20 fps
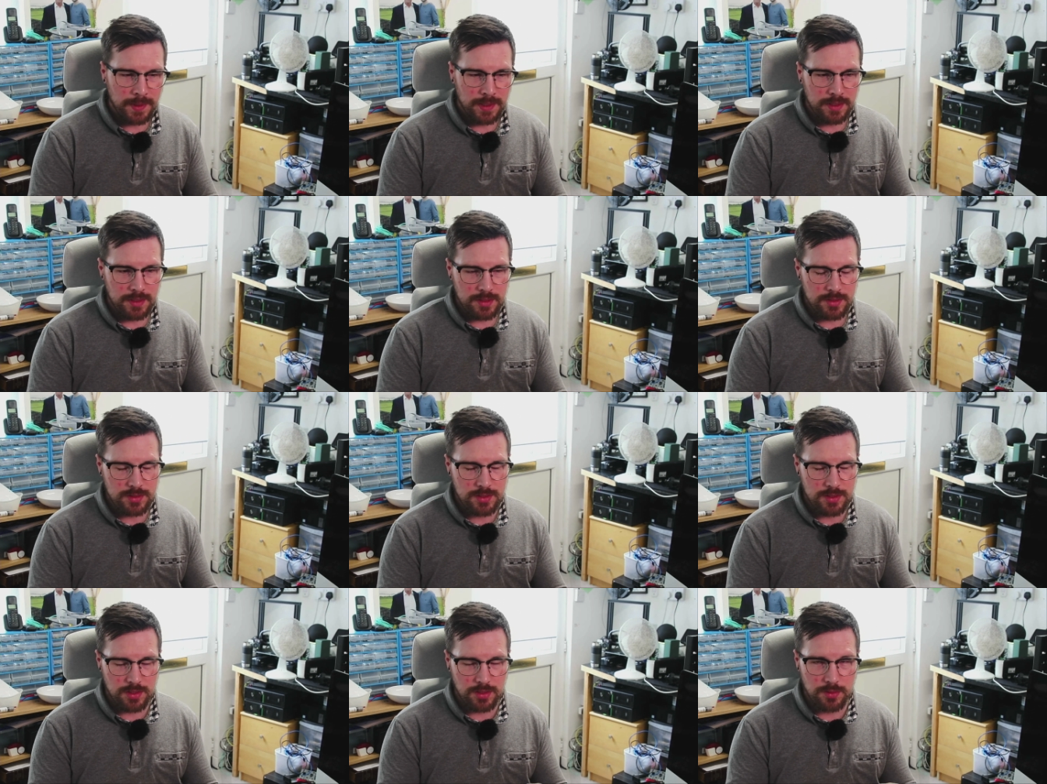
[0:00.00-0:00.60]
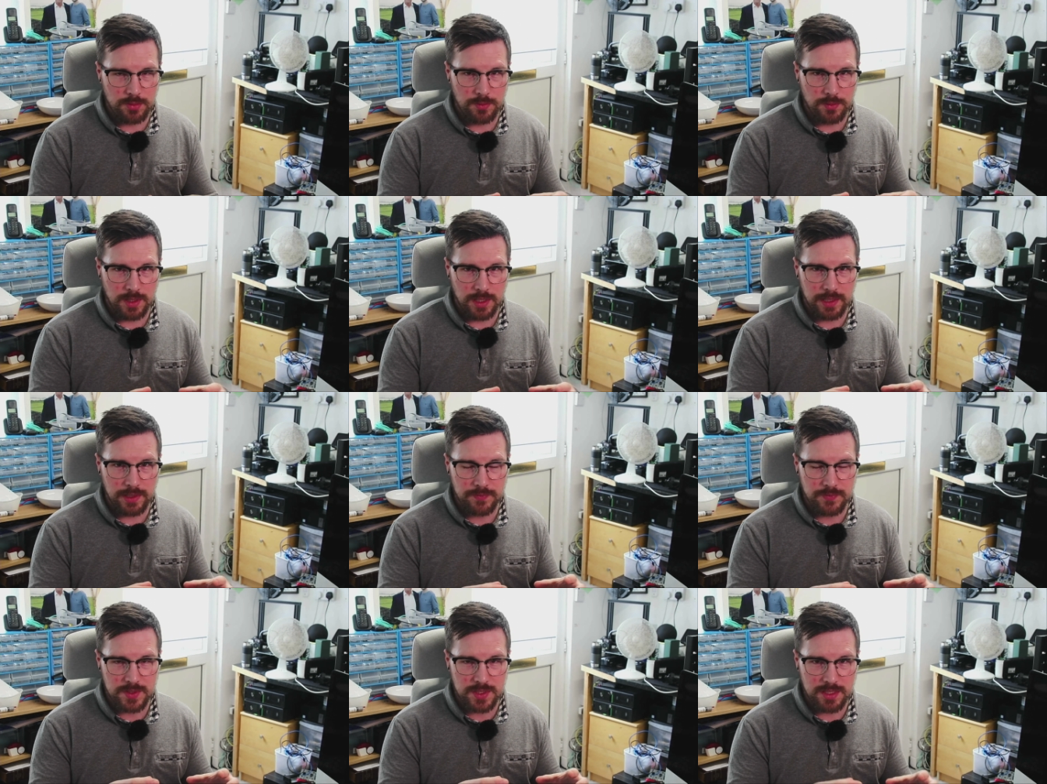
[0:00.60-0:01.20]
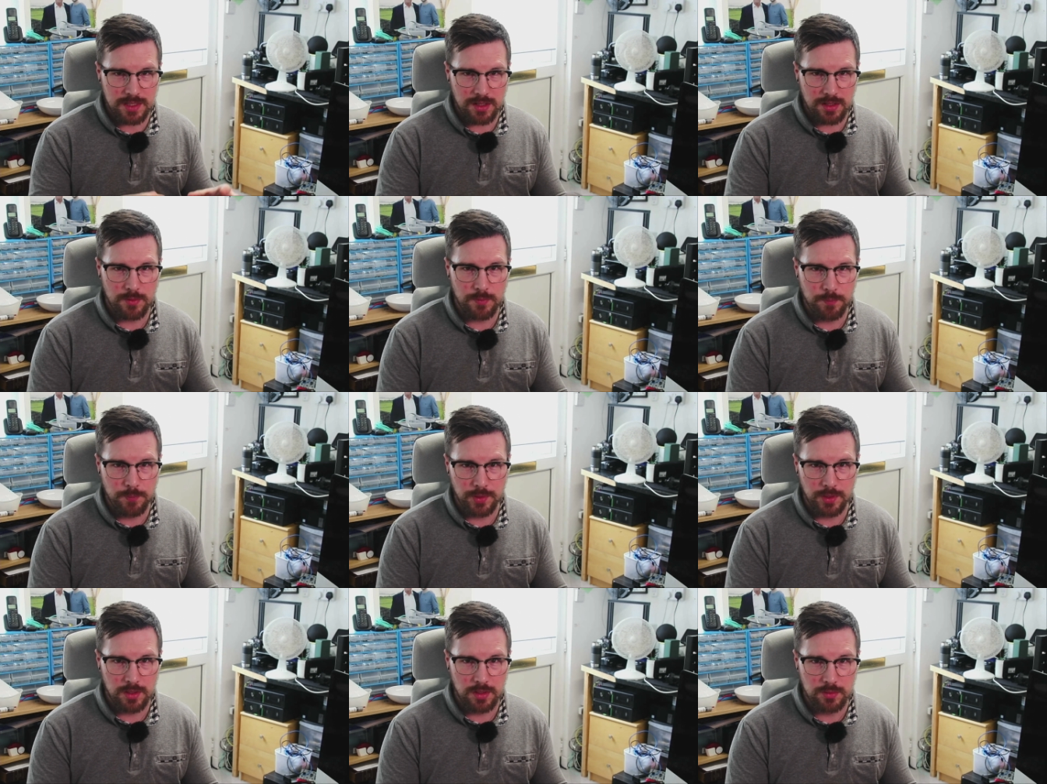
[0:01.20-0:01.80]
So I've set up
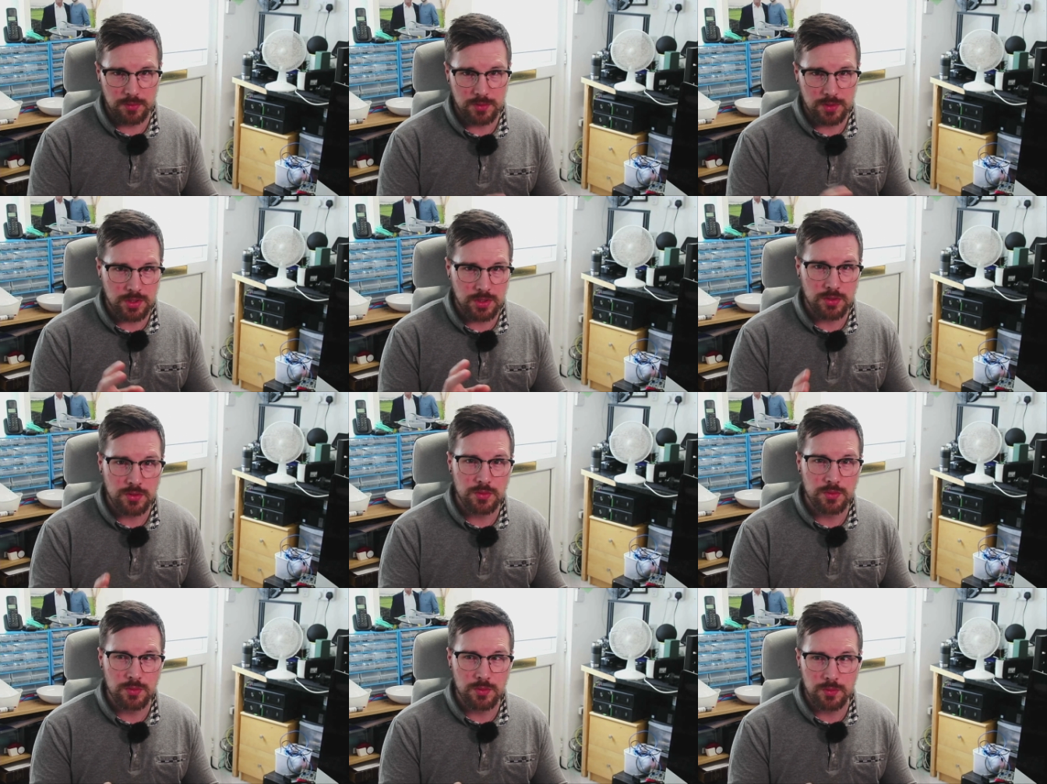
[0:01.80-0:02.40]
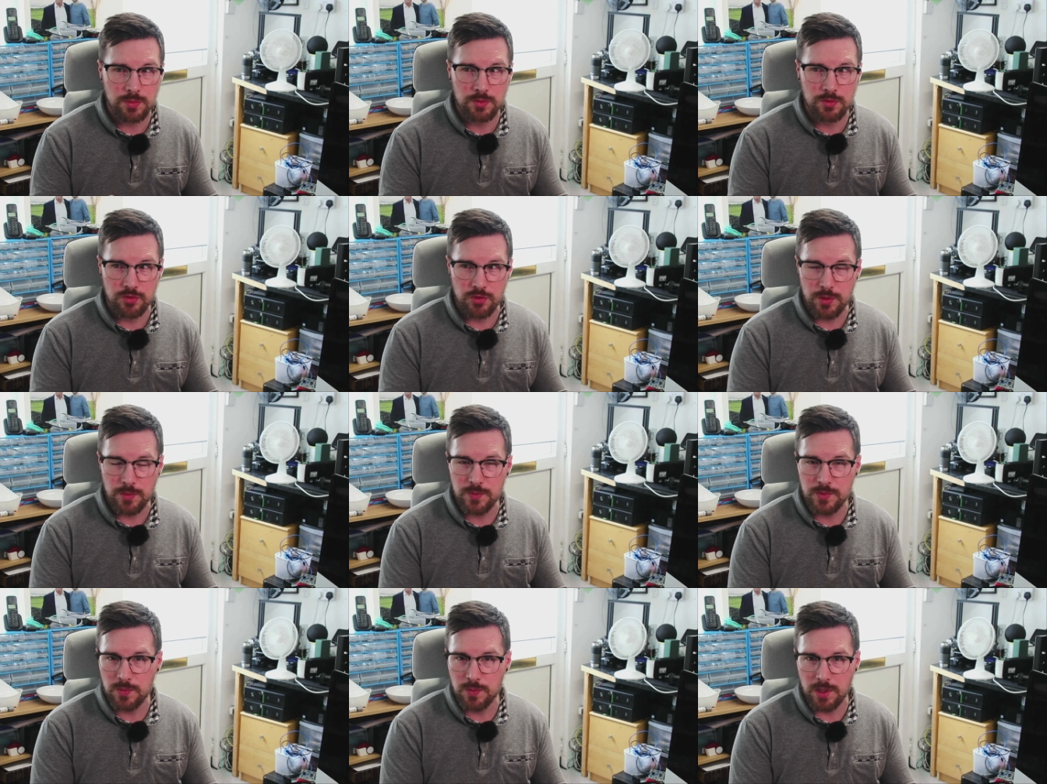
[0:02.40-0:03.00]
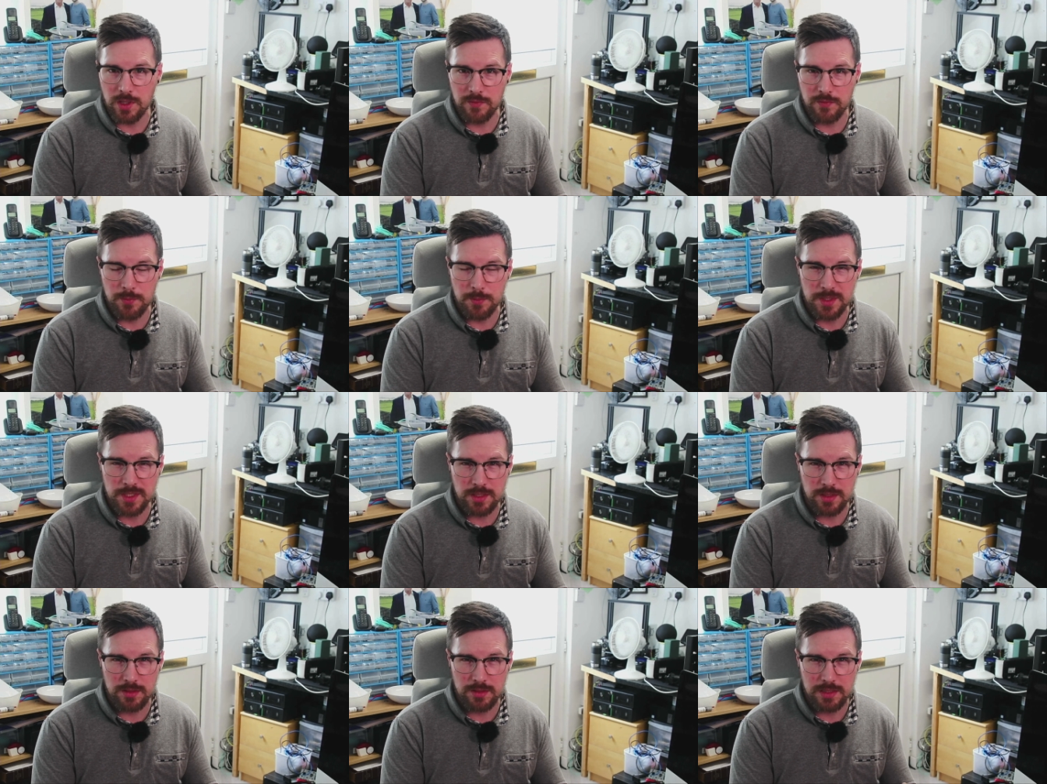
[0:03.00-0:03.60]
below two groups. One of them is
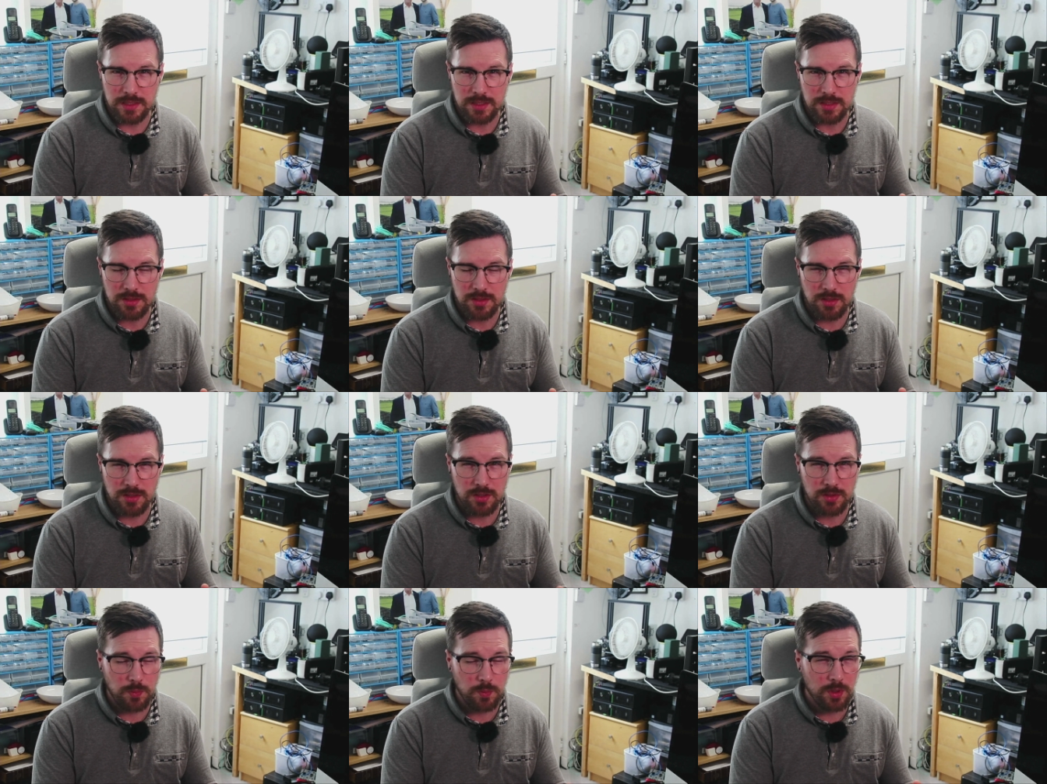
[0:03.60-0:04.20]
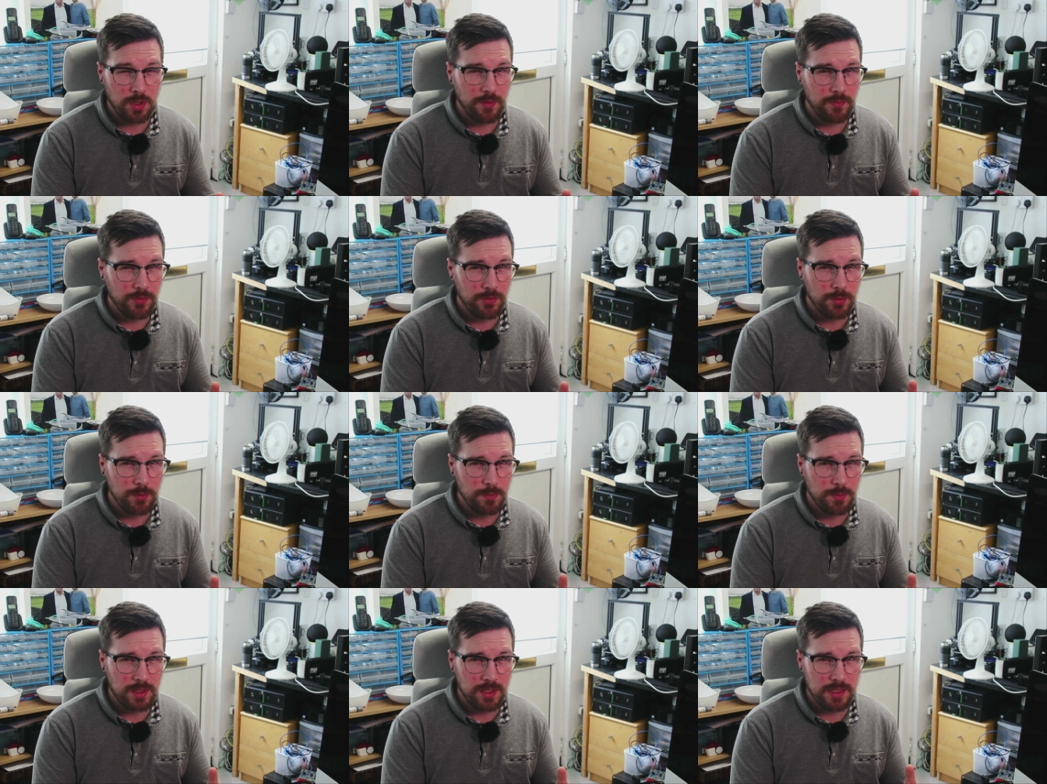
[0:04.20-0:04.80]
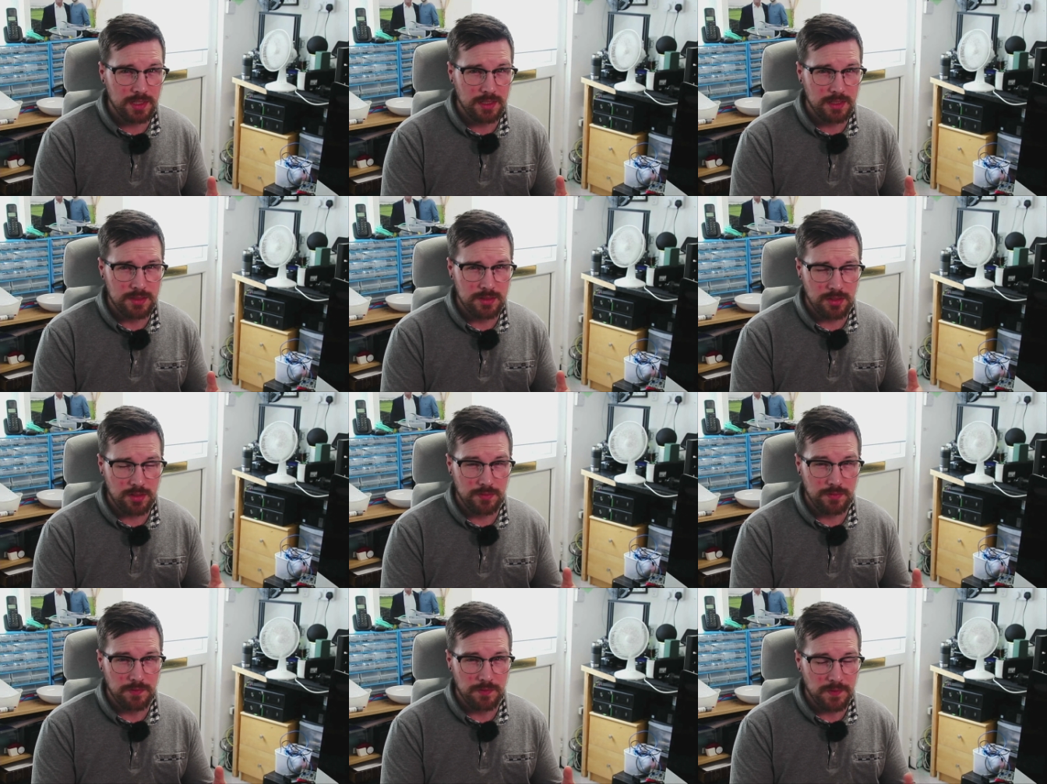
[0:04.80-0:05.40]
on Discord. One of them is
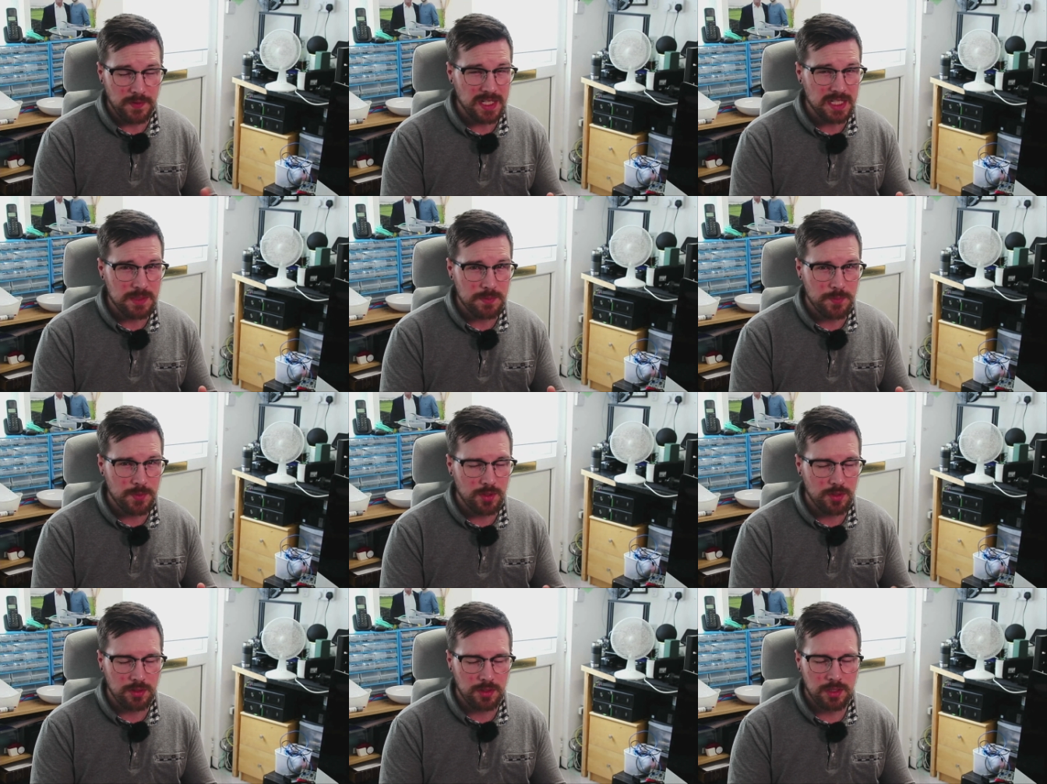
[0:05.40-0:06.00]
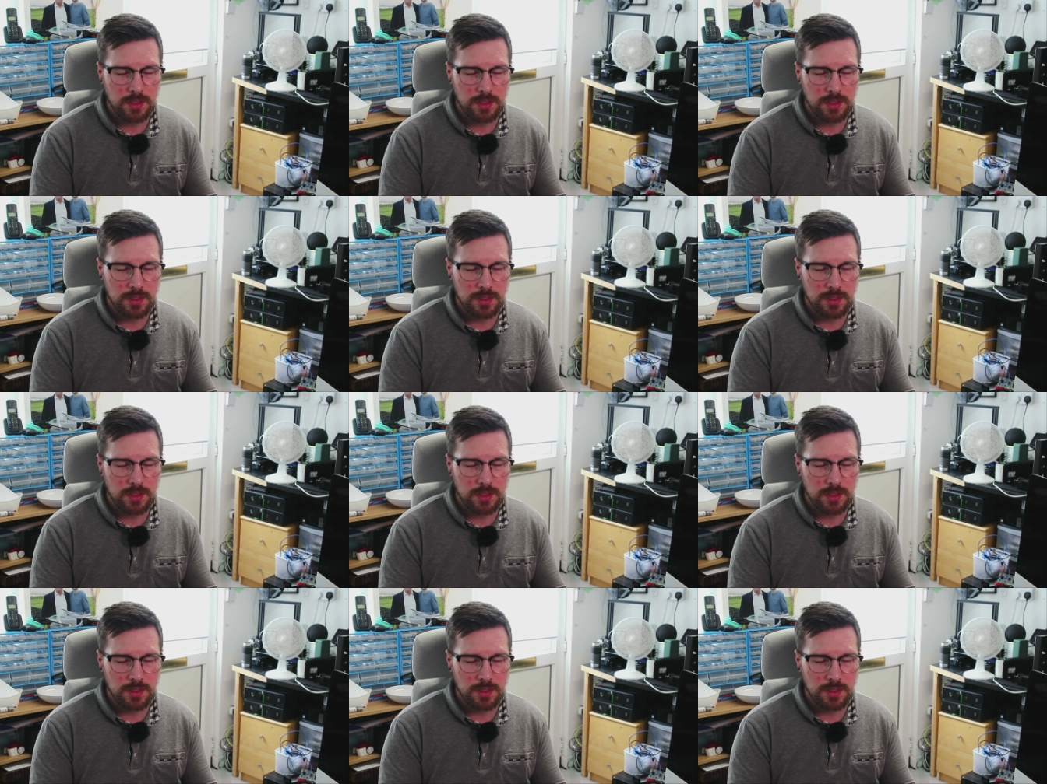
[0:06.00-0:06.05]
on Facebook.